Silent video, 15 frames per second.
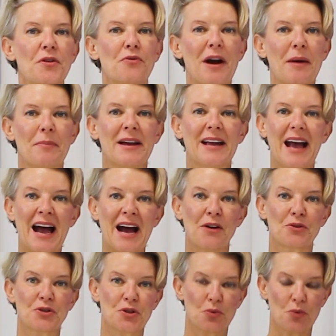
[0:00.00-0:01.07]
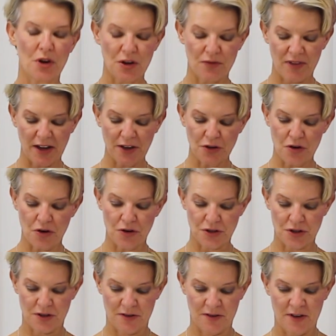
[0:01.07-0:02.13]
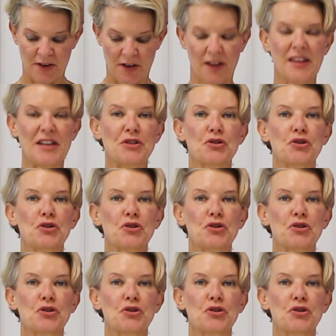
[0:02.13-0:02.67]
the wrapping out, what you've then got, these